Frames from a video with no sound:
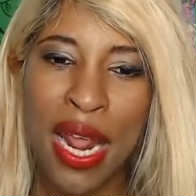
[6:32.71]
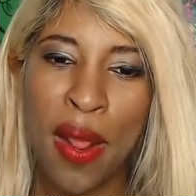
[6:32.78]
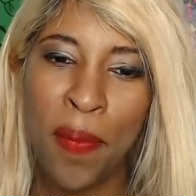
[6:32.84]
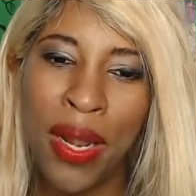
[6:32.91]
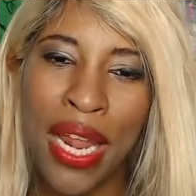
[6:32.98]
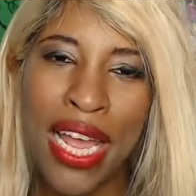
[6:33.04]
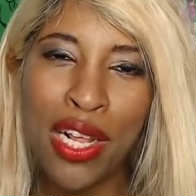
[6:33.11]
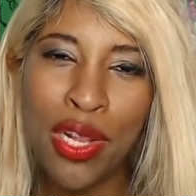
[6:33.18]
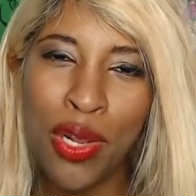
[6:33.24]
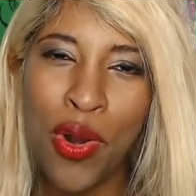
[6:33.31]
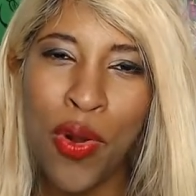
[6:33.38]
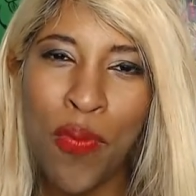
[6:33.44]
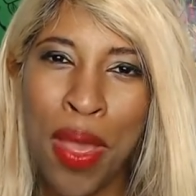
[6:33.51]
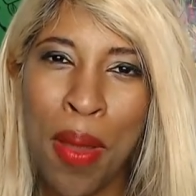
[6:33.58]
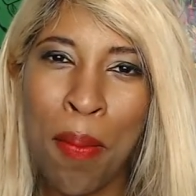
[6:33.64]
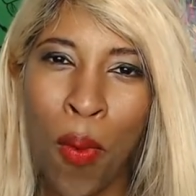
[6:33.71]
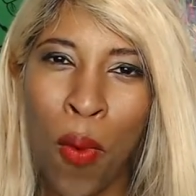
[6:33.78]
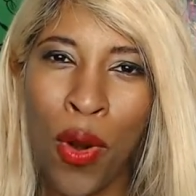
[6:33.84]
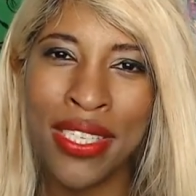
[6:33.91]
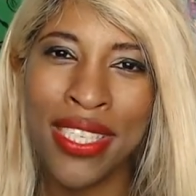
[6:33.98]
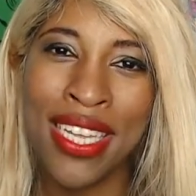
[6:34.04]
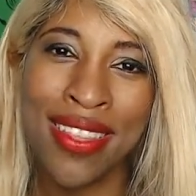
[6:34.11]
And it played a little bit
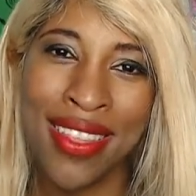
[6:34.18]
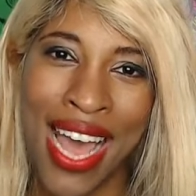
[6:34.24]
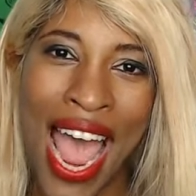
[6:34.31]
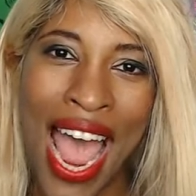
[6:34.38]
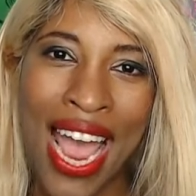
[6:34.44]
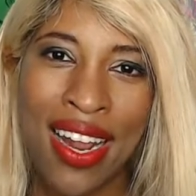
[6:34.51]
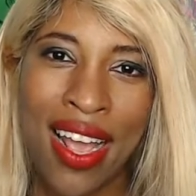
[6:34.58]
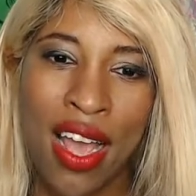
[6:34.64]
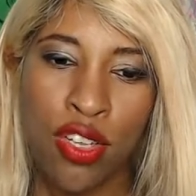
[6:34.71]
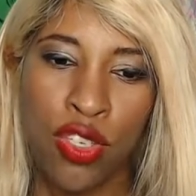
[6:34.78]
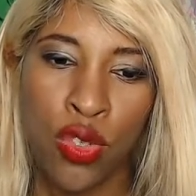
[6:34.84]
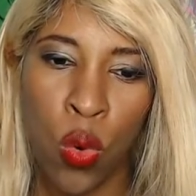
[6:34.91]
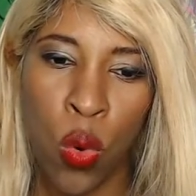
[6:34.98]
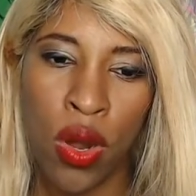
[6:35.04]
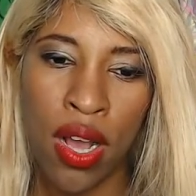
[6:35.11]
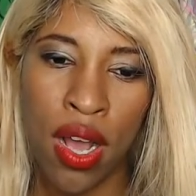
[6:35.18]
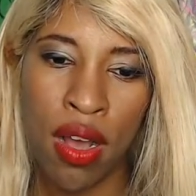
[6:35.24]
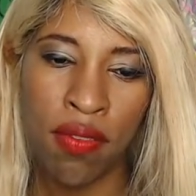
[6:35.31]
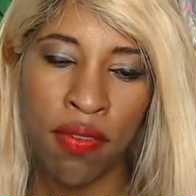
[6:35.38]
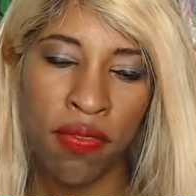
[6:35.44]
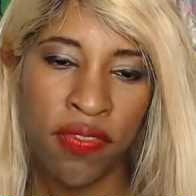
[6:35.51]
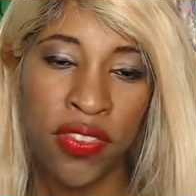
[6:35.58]
more into that sort
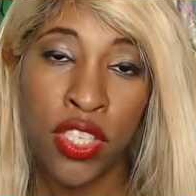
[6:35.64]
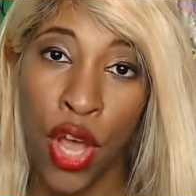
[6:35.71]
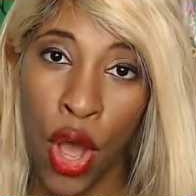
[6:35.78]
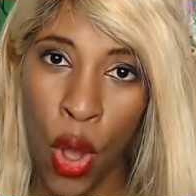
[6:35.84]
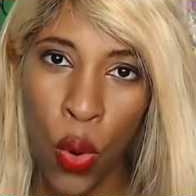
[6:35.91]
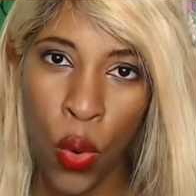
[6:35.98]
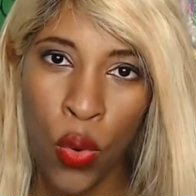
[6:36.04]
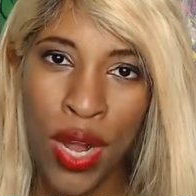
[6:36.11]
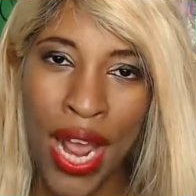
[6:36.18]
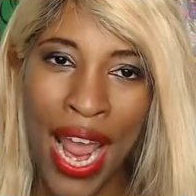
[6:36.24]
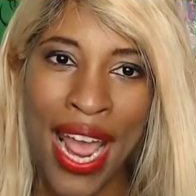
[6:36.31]
of tone.